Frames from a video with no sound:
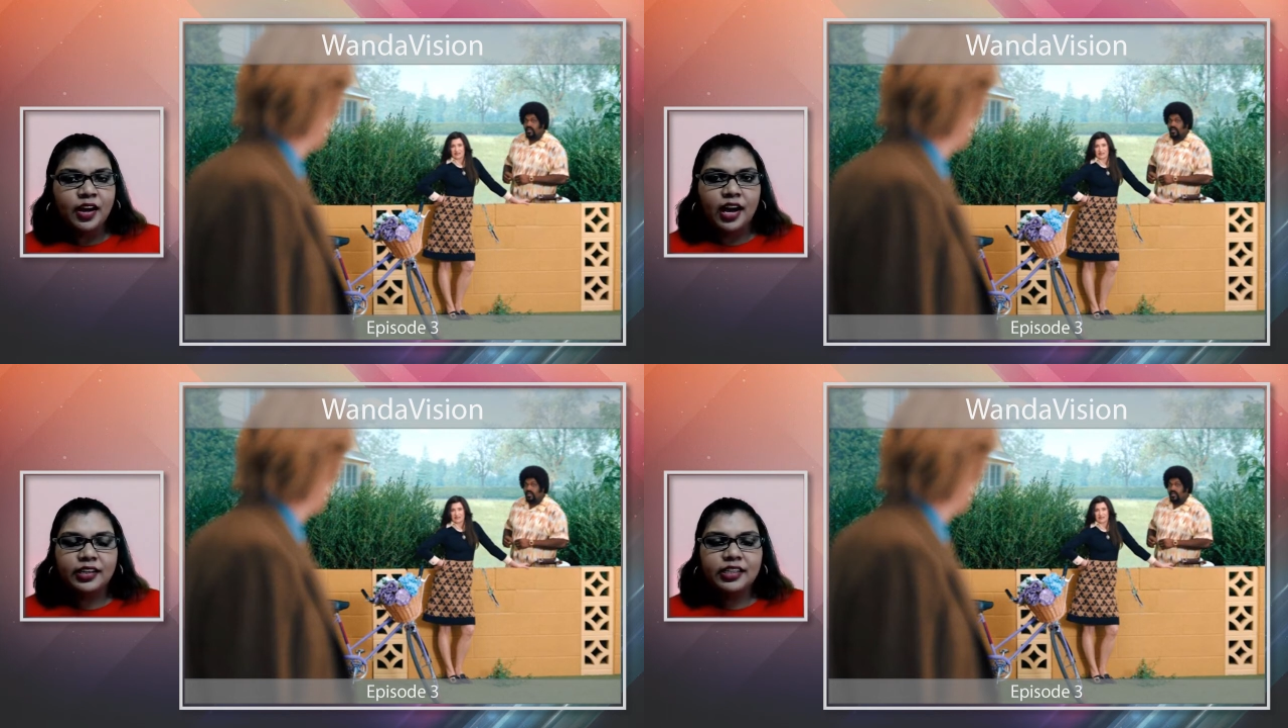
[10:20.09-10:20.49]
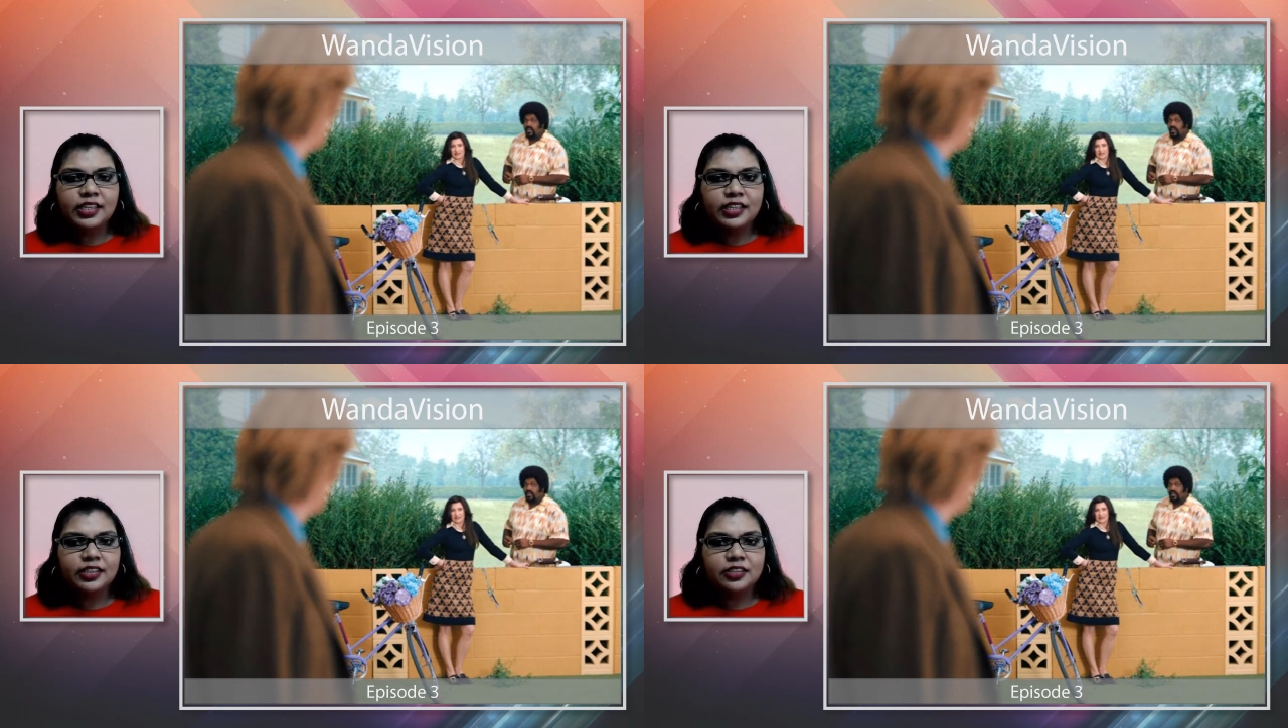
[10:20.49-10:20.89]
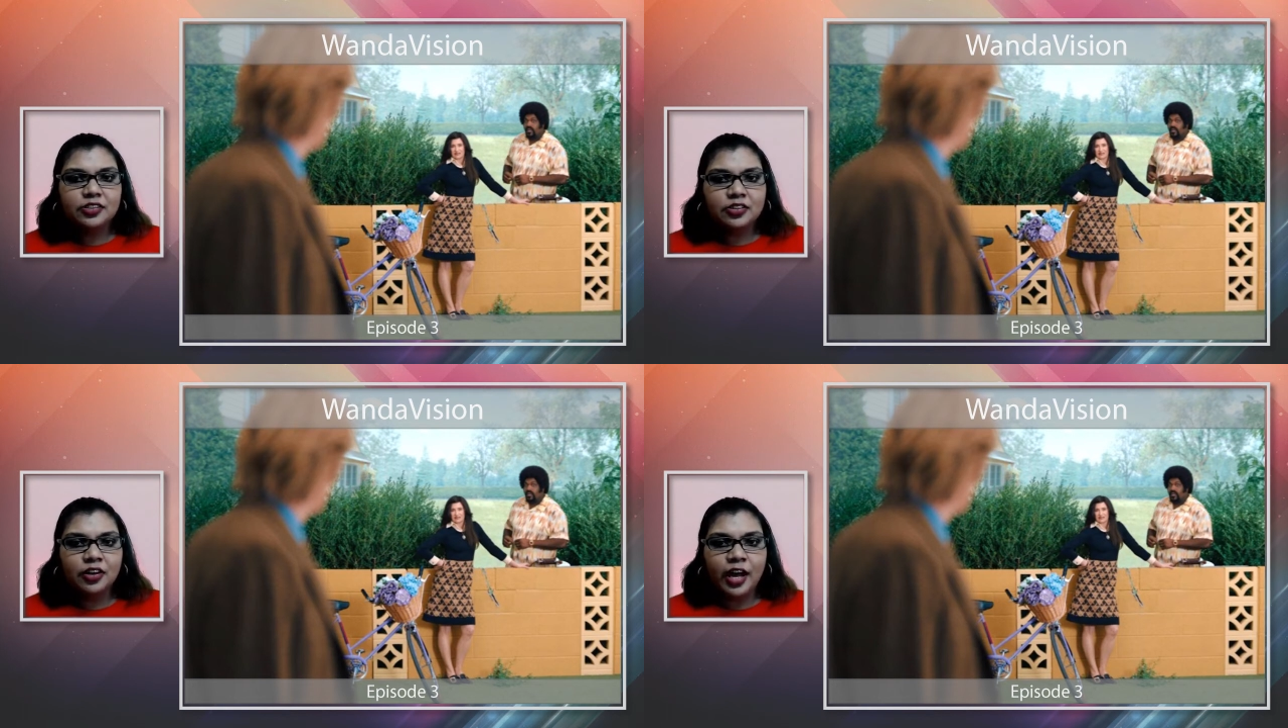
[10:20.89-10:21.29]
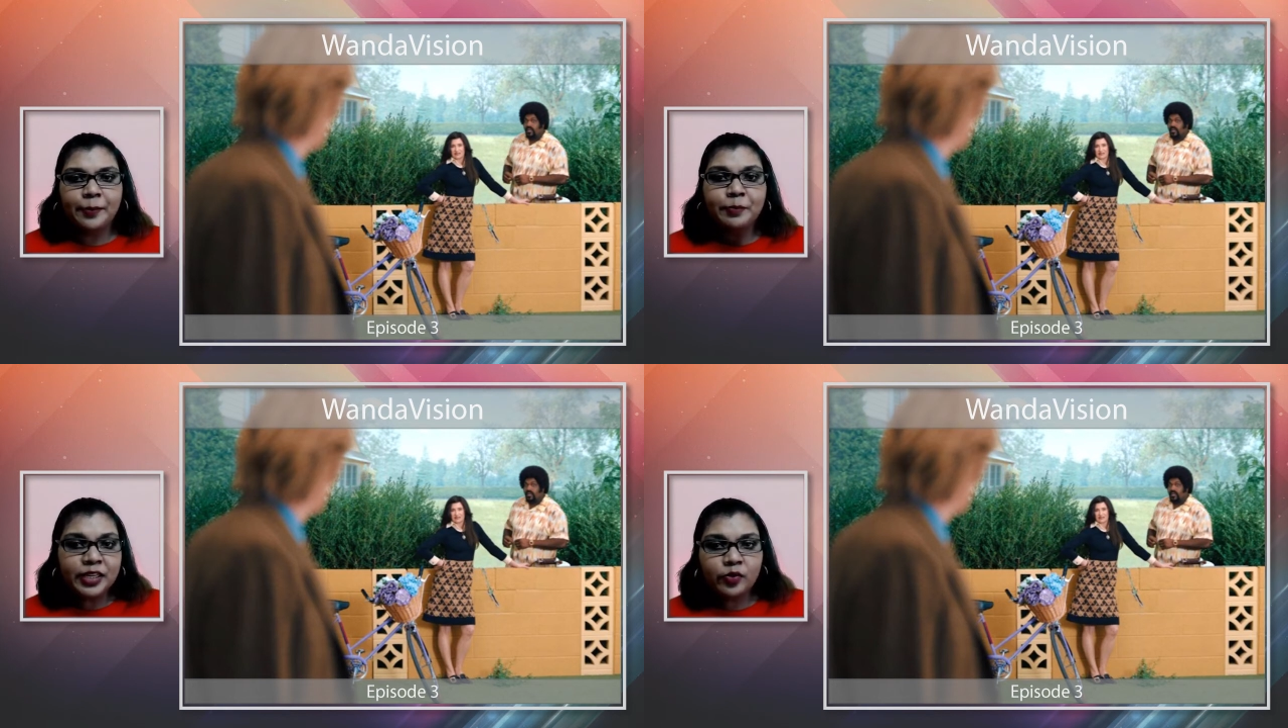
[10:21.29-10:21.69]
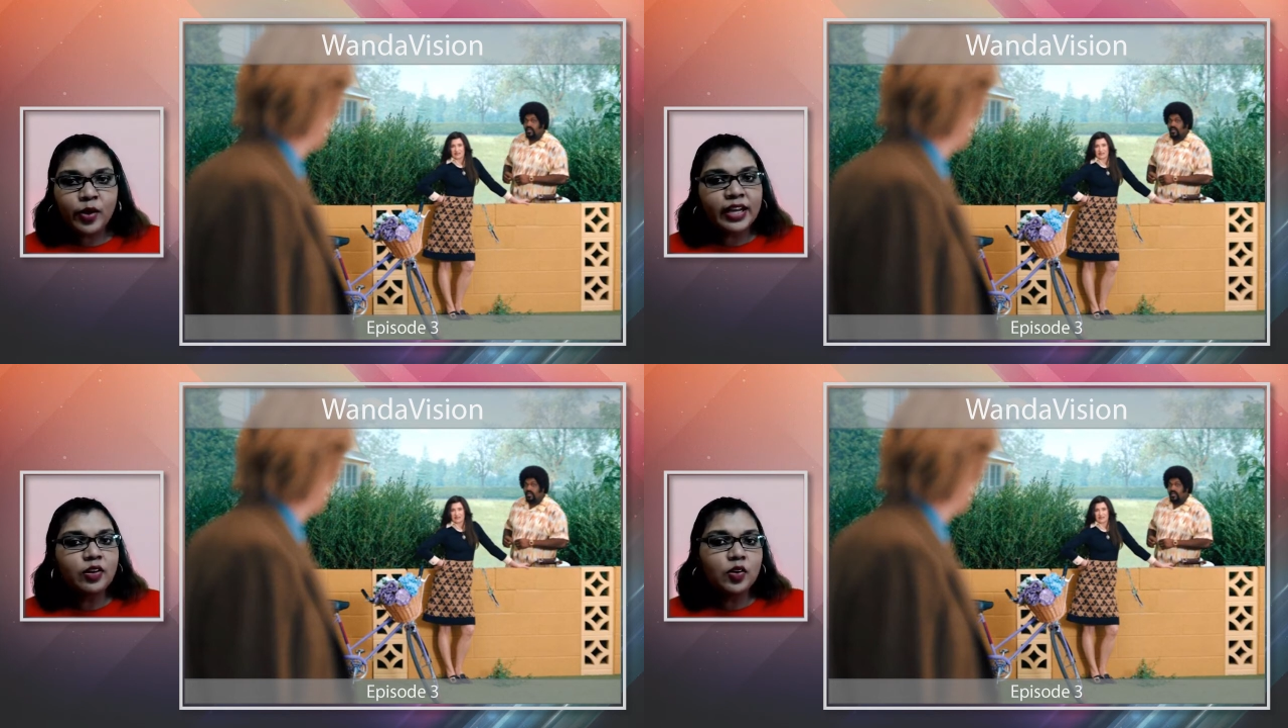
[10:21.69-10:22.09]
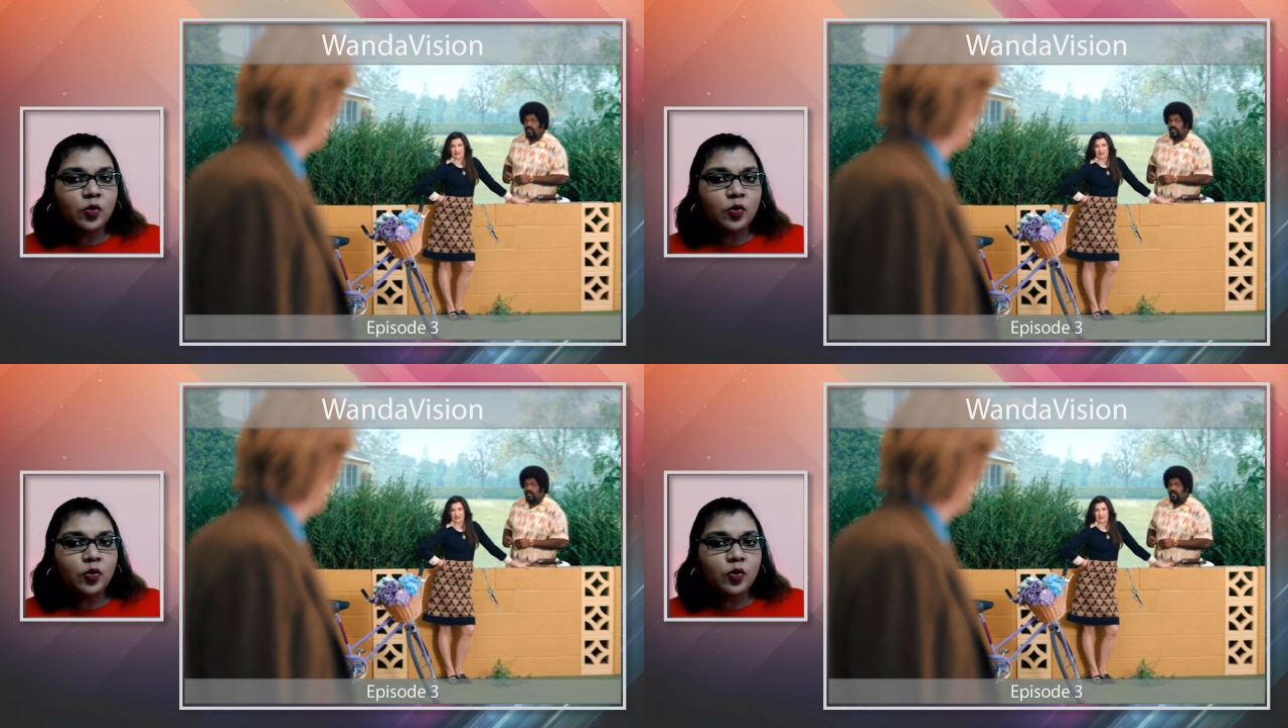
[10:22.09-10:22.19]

And meanwhile,